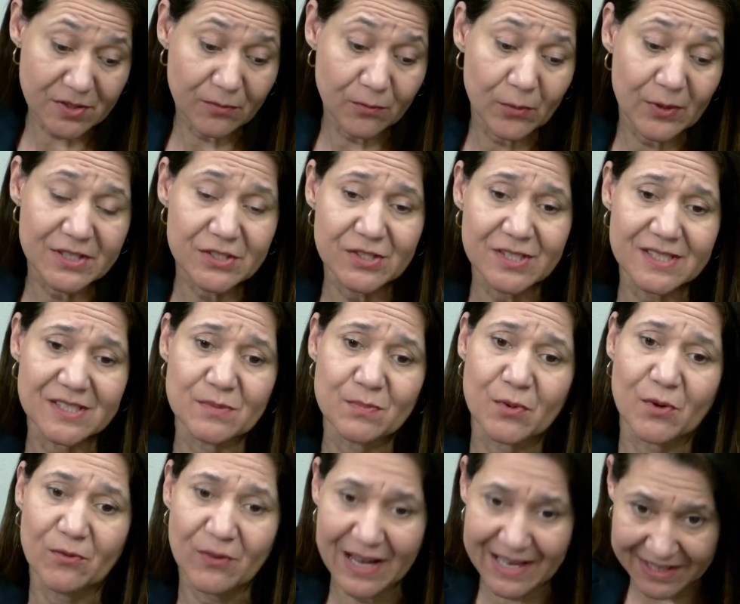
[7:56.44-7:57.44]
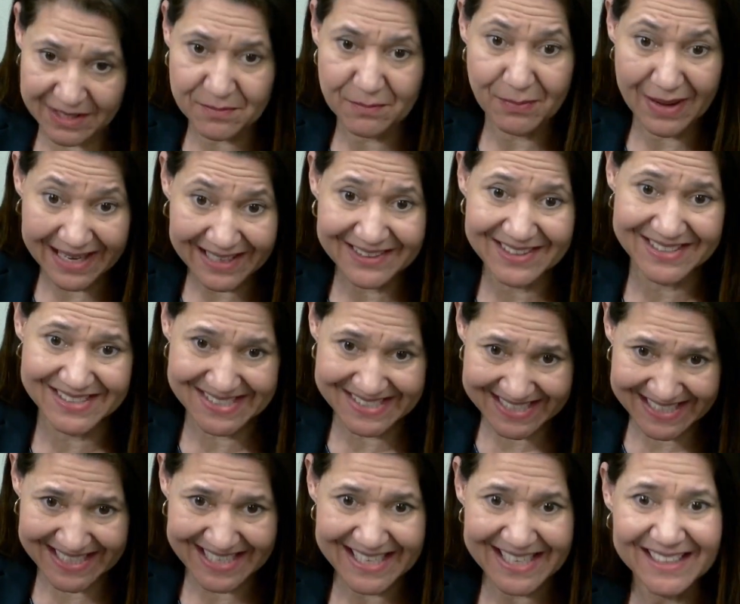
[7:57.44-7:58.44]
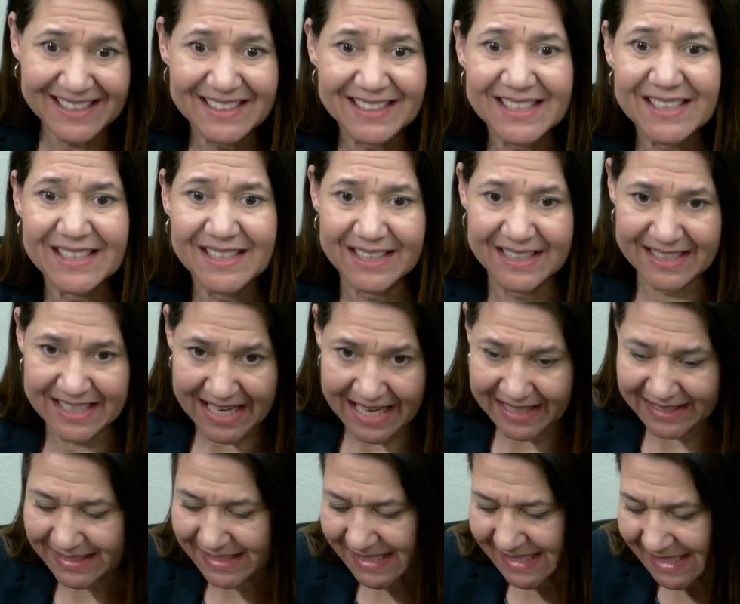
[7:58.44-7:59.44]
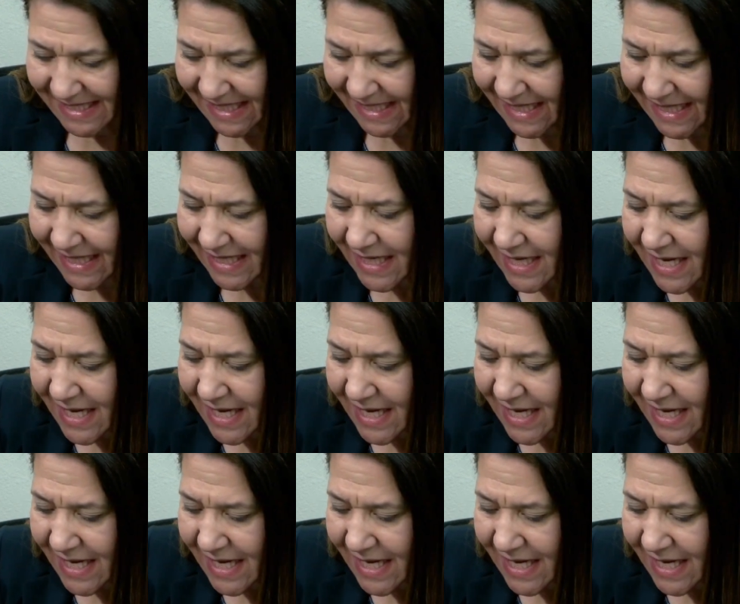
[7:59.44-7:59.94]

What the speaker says: which is provided by the city and at the city.